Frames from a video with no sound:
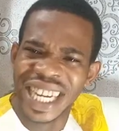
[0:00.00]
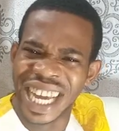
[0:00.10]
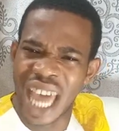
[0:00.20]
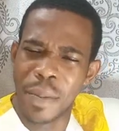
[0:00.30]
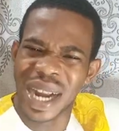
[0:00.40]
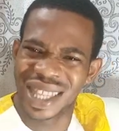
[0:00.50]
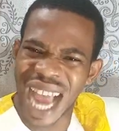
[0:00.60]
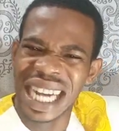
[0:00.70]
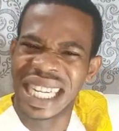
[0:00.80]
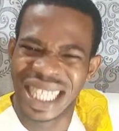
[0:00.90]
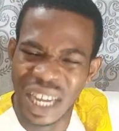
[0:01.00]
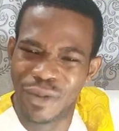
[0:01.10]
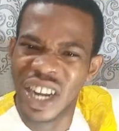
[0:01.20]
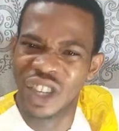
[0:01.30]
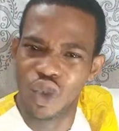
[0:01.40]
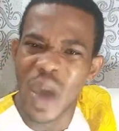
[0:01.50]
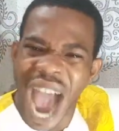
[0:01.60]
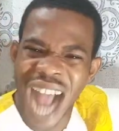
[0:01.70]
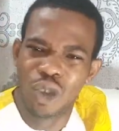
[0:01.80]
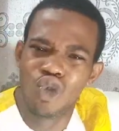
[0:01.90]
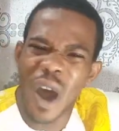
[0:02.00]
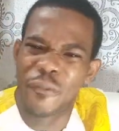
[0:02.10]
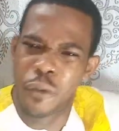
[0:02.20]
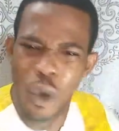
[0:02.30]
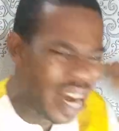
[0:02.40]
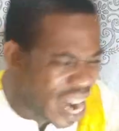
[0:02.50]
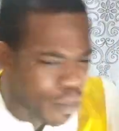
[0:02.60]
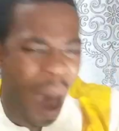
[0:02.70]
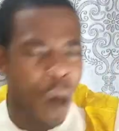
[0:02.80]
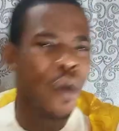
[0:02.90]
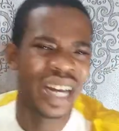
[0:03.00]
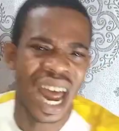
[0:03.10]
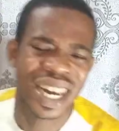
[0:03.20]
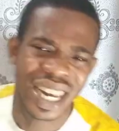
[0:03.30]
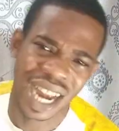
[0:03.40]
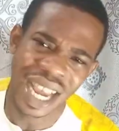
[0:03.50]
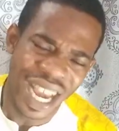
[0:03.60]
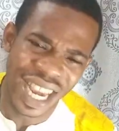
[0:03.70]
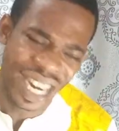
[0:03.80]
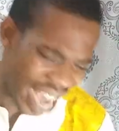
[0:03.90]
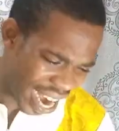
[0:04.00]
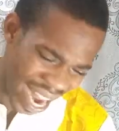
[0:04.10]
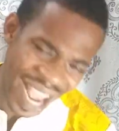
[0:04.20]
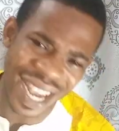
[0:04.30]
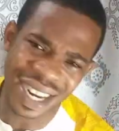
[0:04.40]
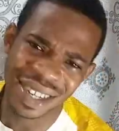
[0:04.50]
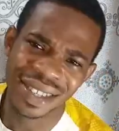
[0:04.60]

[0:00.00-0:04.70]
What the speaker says: They came and start deceiving you, and you are fully bound in their leg.